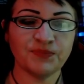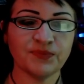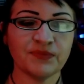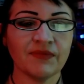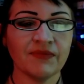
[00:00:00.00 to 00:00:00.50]

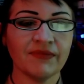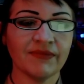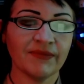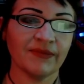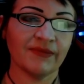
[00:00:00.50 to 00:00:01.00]

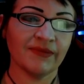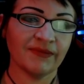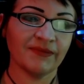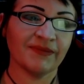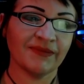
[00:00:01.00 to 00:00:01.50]

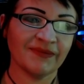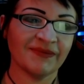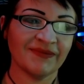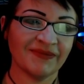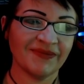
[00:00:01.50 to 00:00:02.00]

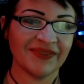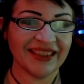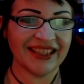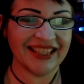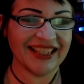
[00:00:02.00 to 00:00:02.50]

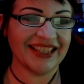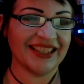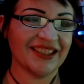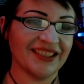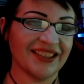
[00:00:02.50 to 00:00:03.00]

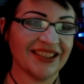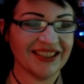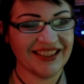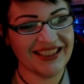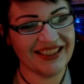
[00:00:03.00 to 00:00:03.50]

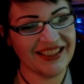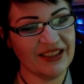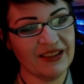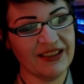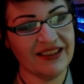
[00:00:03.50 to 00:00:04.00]

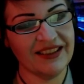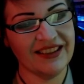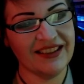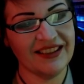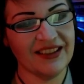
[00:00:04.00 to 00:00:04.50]

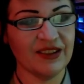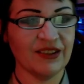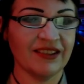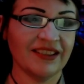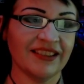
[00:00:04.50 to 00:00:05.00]

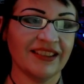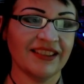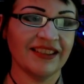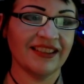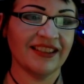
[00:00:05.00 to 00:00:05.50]

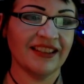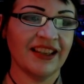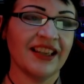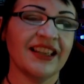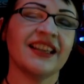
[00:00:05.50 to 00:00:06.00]

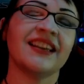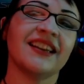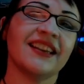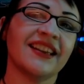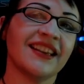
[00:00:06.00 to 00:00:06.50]

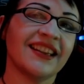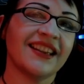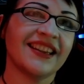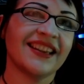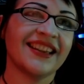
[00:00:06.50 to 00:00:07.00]

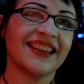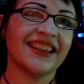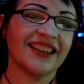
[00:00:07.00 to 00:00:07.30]
[no speech]